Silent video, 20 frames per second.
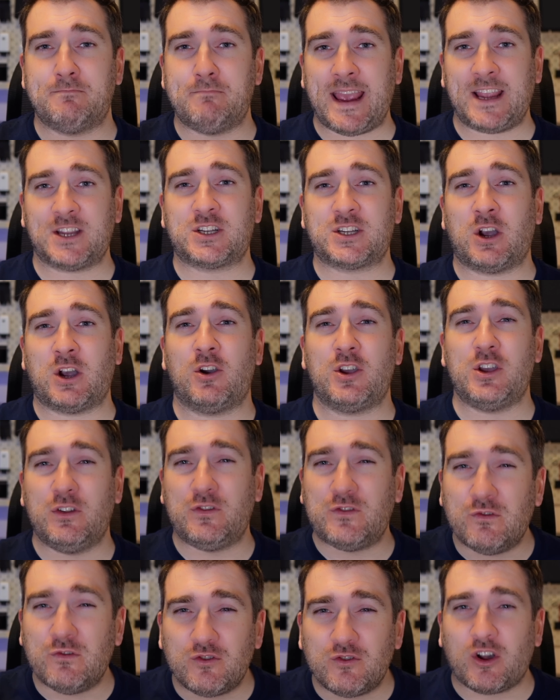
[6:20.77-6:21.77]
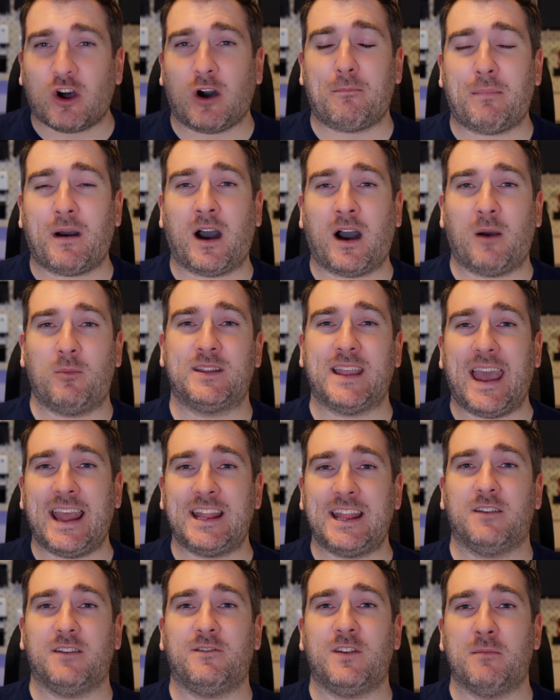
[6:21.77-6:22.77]
make sure you do not part with
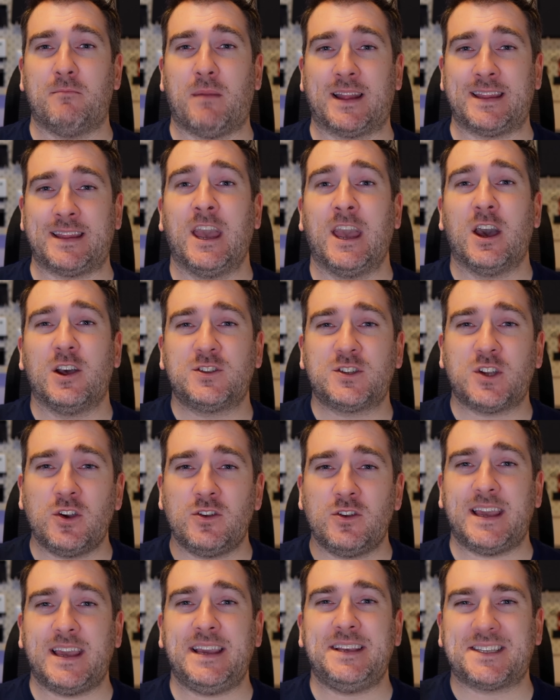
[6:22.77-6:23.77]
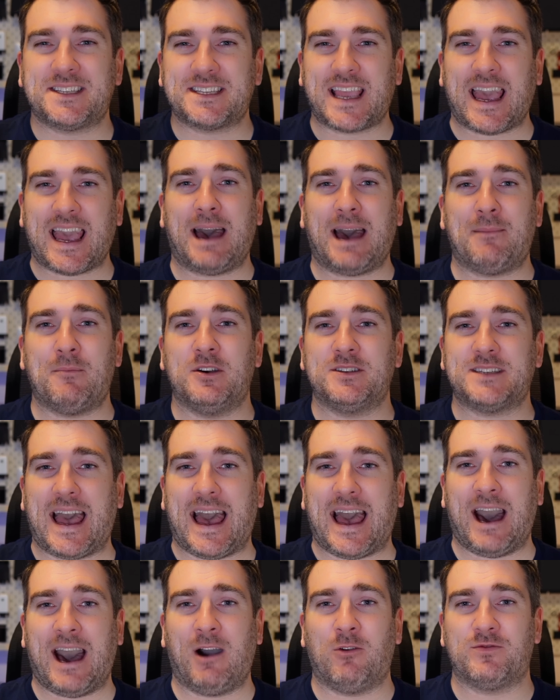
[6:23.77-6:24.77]
any of your money to these scammers
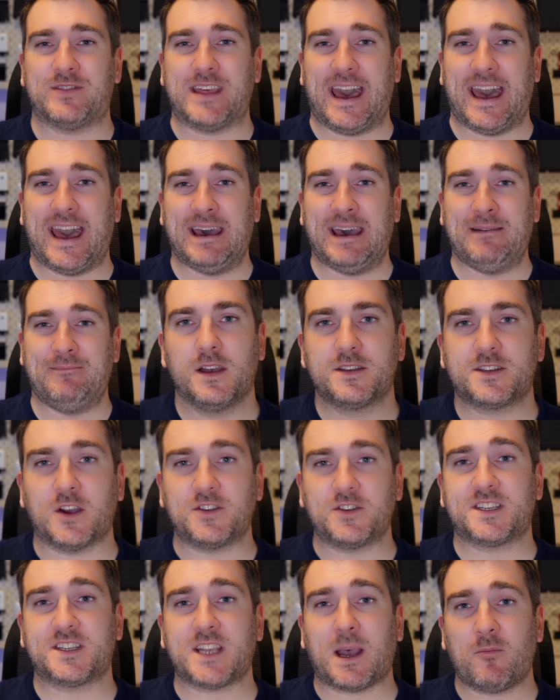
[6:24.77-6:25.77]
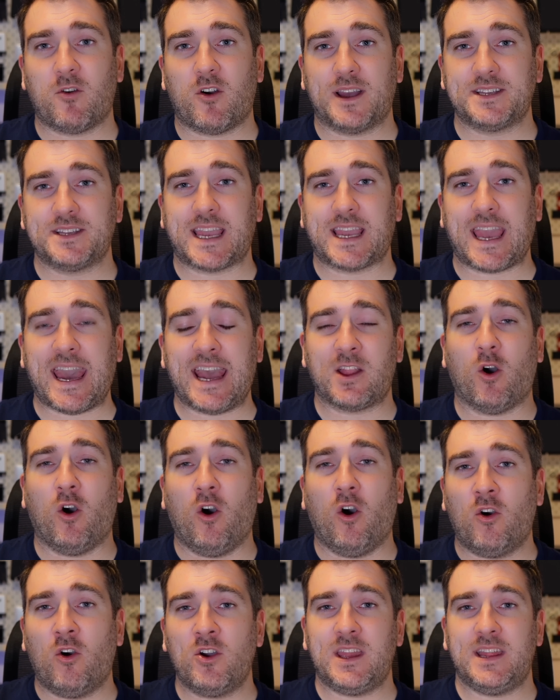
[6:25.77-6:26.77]
out there. So to summarize again,
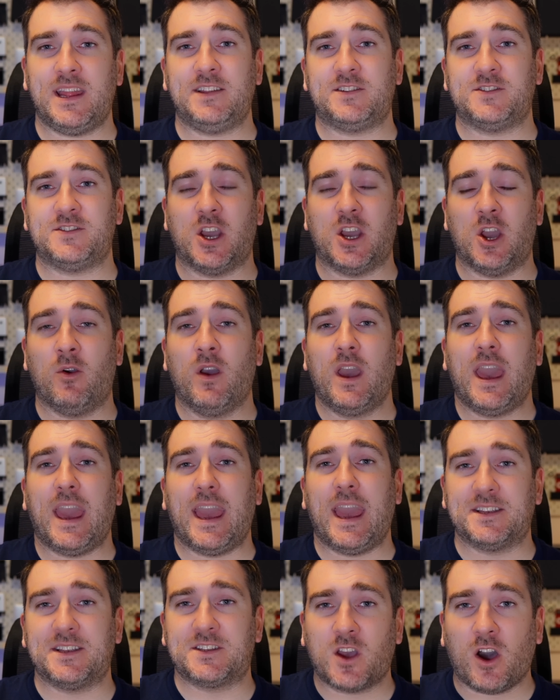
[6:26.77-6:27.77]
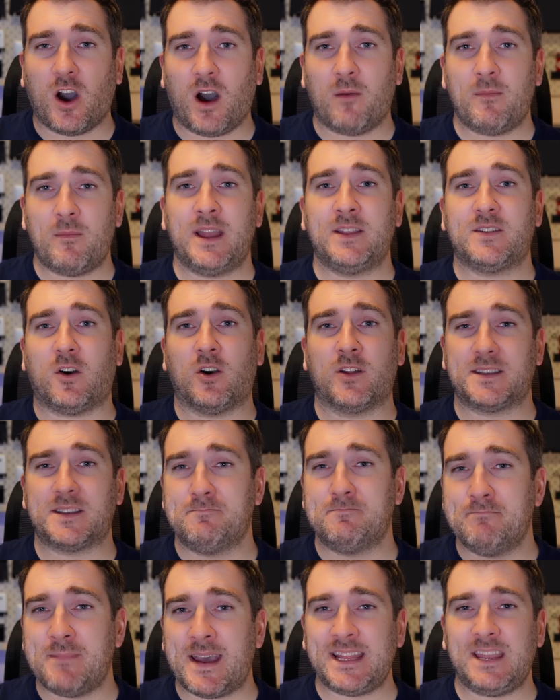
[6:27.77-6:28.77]
all you need to do is comment on as
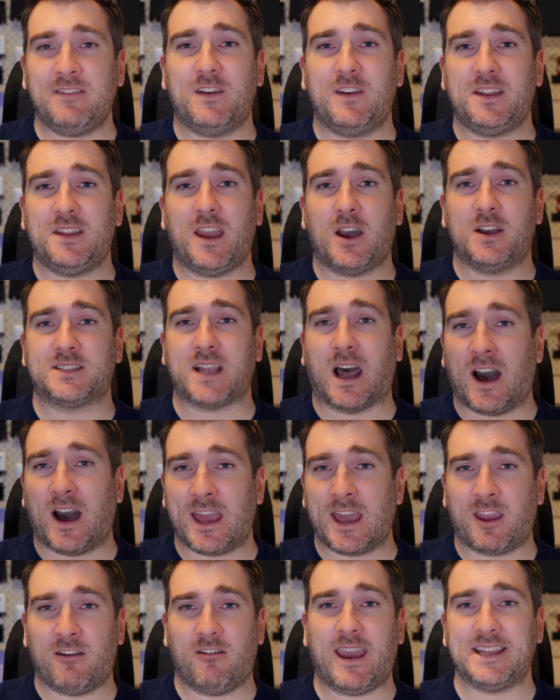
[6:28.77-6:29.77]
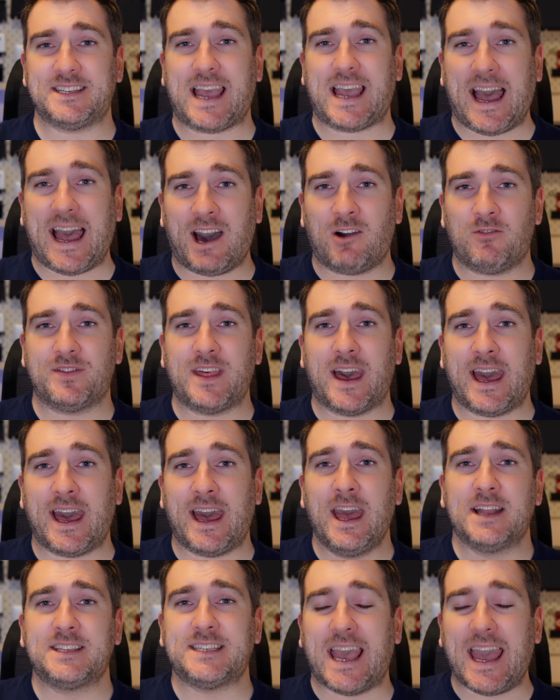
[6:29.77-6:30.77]
many videos that I create out there
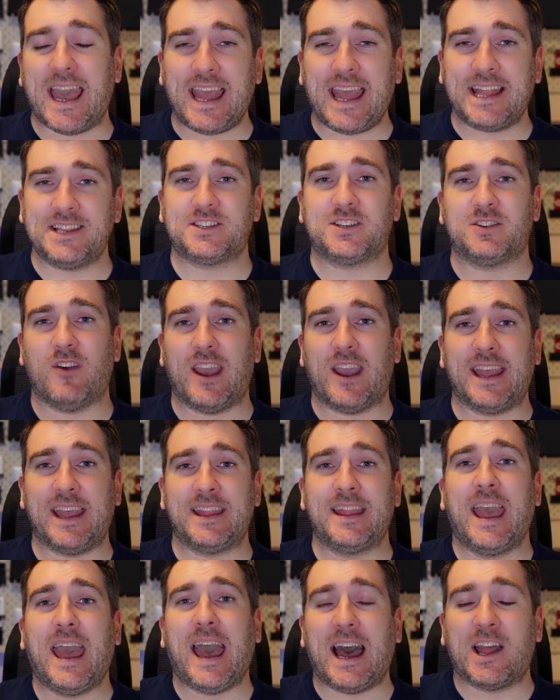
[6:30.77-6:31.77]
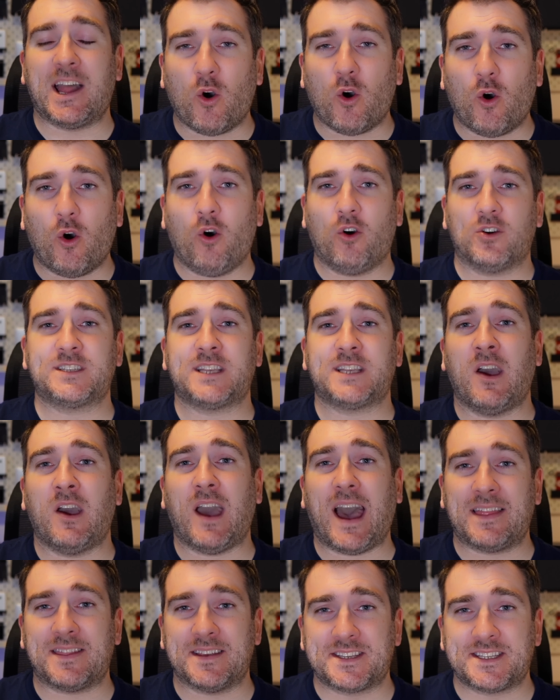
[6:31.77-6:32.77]
to enter in, and also
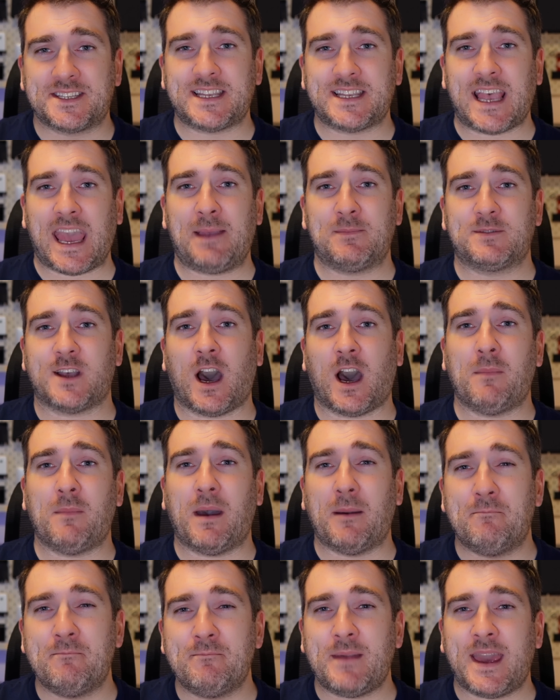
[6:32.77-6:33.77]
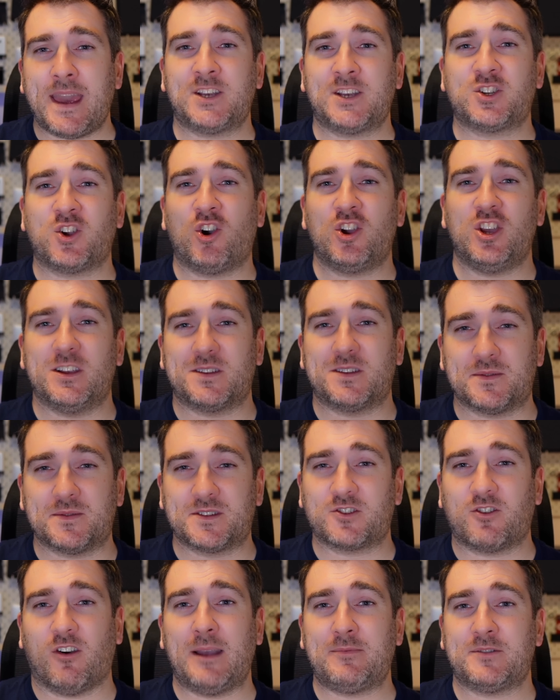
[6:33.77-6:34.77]
at the same time make sure you
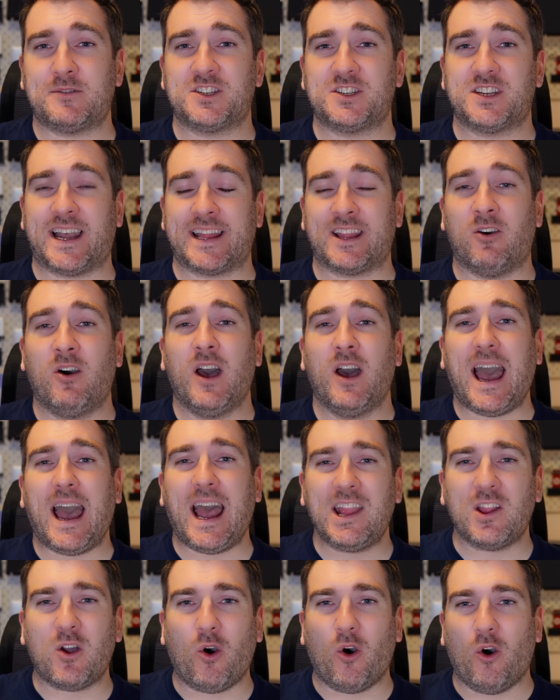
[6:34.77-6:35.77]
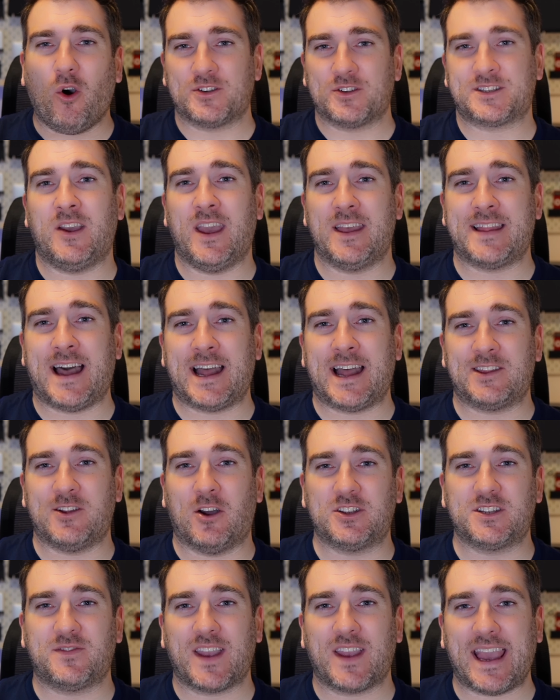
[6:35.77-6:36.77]
subscribe to the channel and also hit that
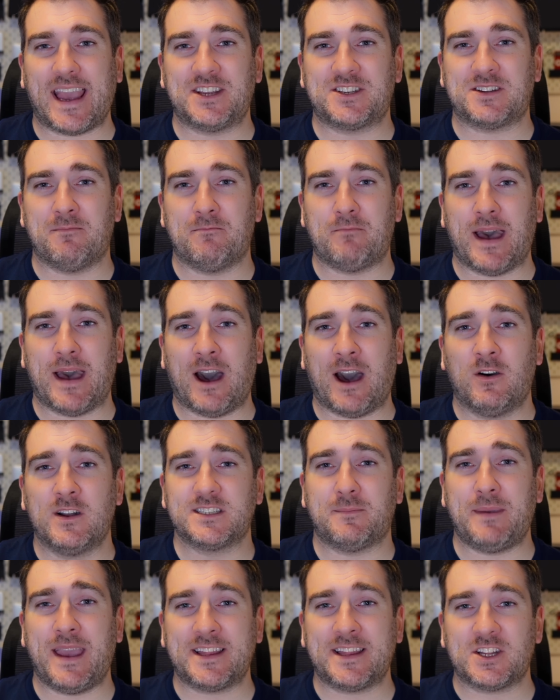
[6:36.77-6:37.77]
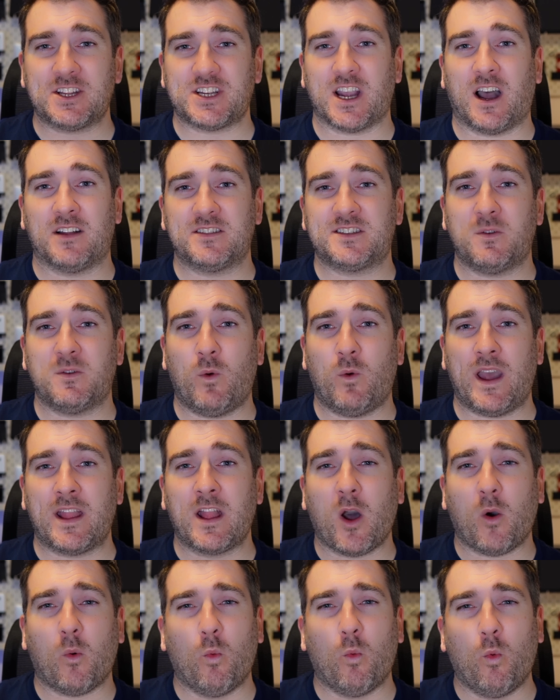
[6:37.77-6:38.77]
notification bell to be in the chance to win
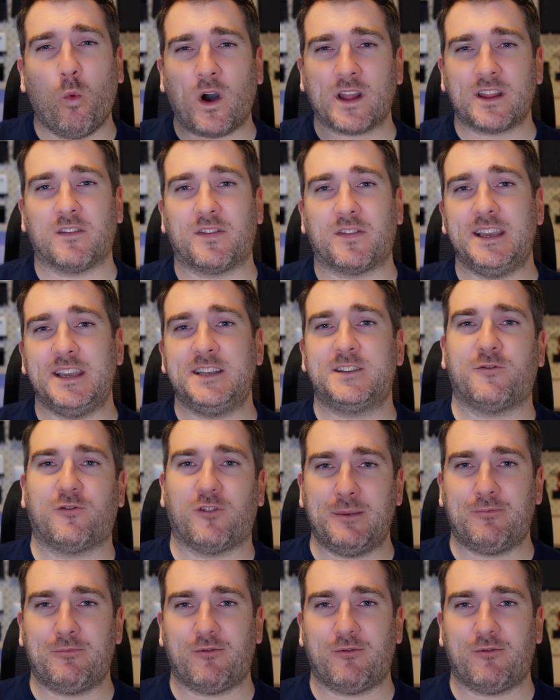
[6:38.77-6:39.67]
one of these free